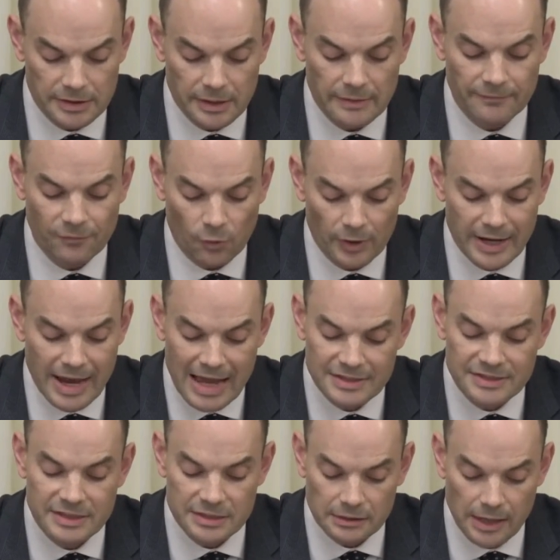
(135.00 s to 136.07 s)
forecast
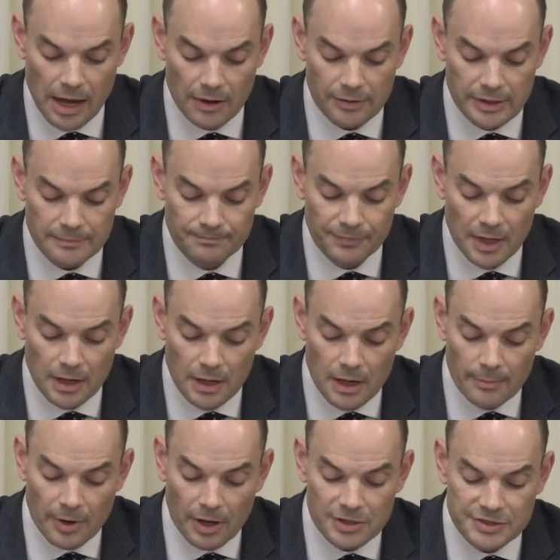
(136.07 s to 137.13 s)
is cloudy,
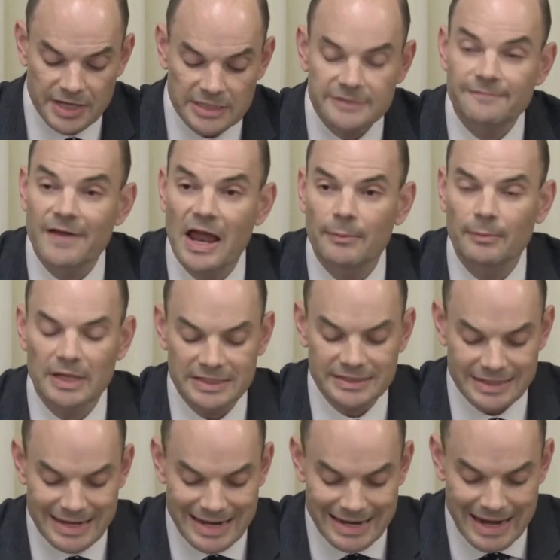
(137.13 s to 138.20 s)
but our state's families
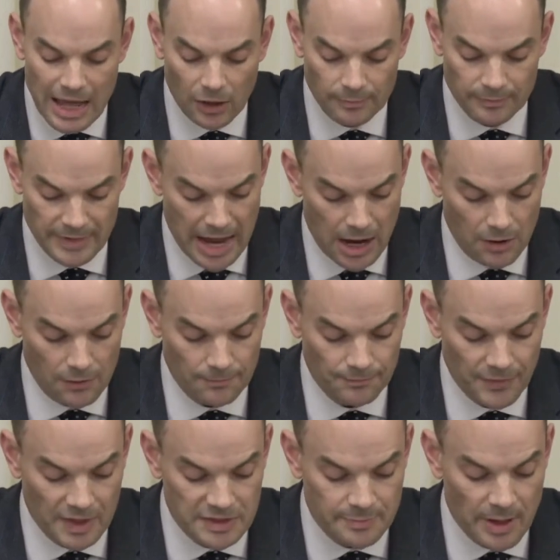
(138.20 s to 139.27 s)
need help now,
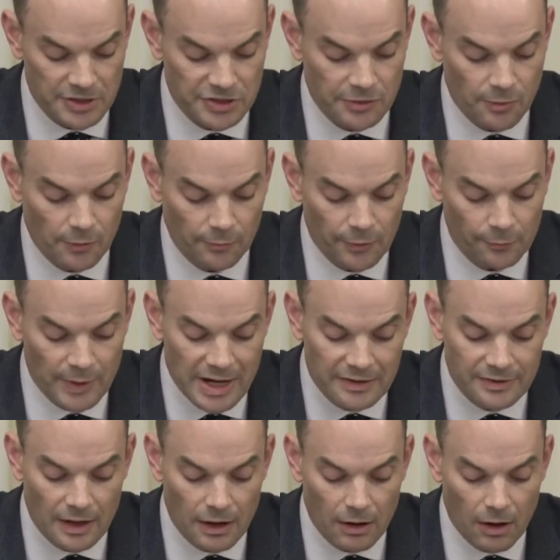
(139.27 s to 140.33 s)
especially when we read
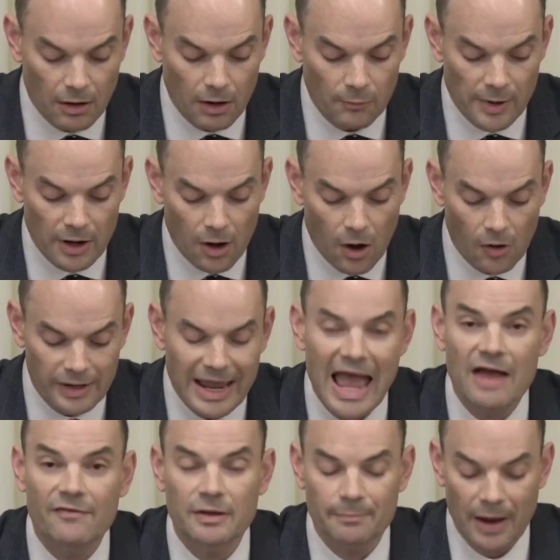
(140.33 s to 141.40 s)
that we are already
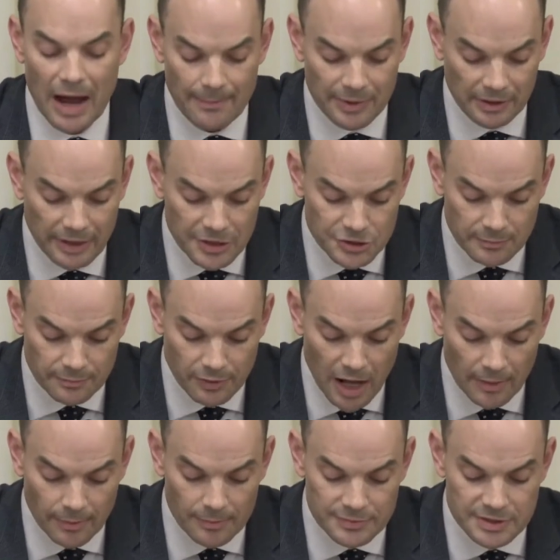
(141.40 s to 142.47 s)
having population
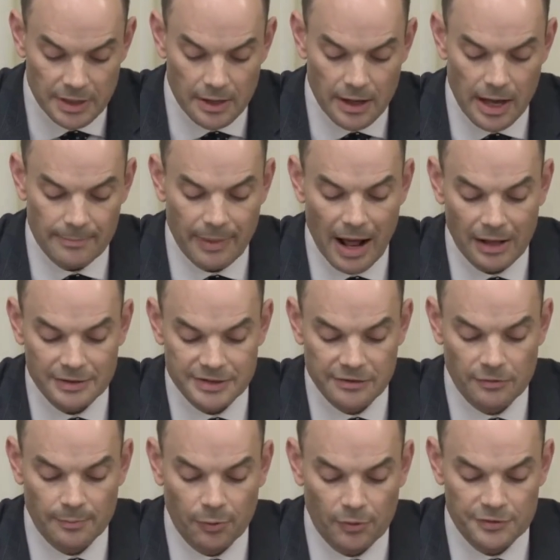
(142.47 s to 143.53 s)
problems, and policy
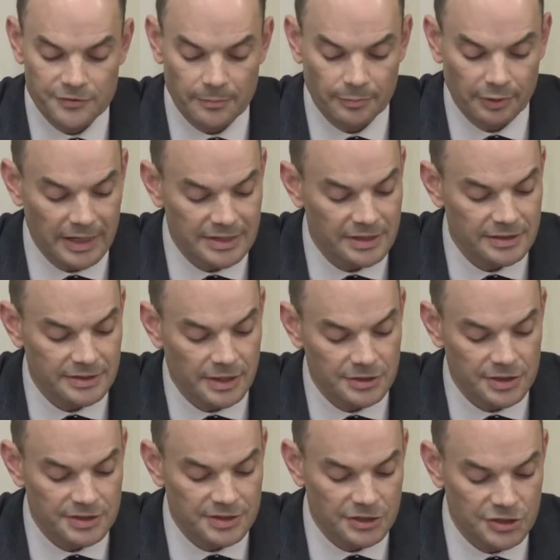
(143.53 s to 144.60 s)
reports from places such as
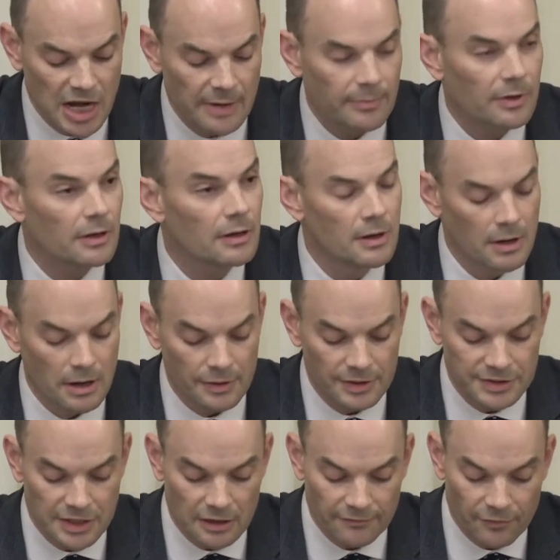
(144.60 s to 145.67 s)
the Chamber and the
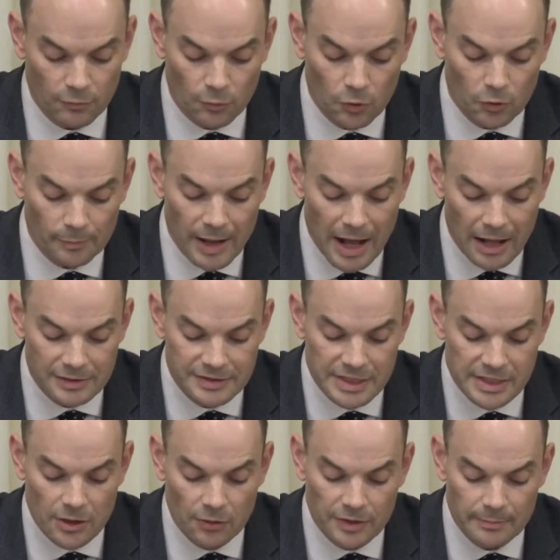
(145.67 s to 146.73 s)
Center for Rural Policy
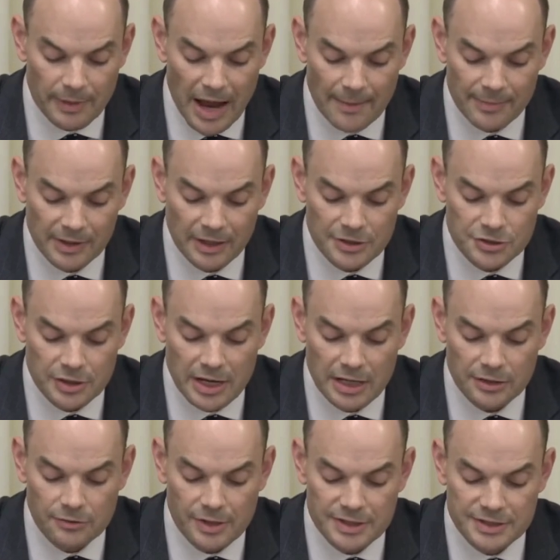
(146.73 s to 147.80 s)
note that population
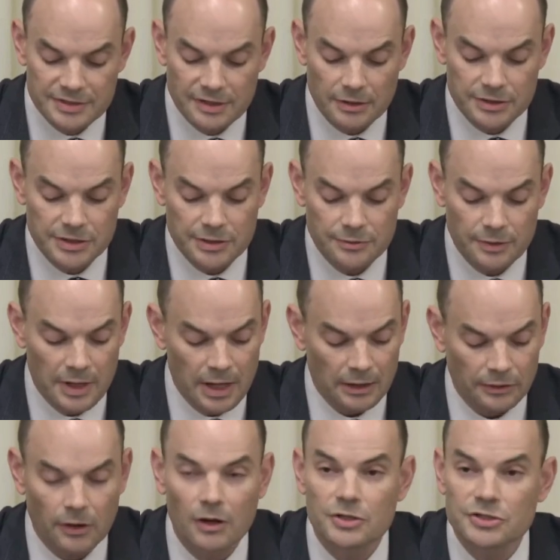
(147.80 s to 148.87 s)
increases are due
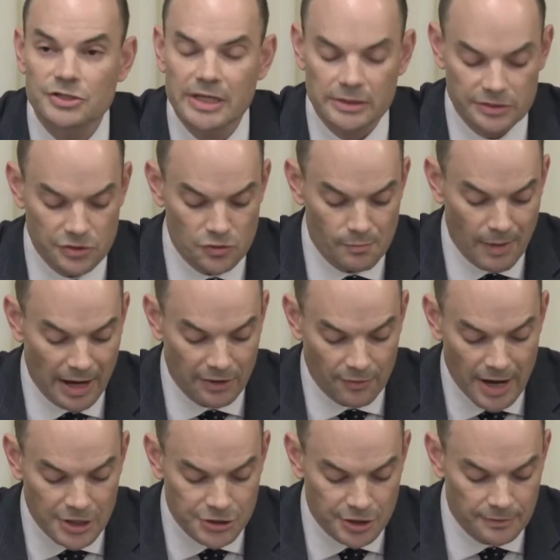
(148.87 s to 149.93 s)
largely to
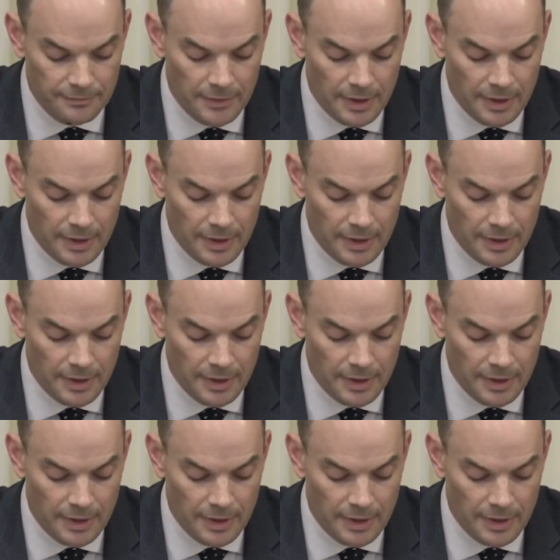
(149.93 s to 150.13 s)
migration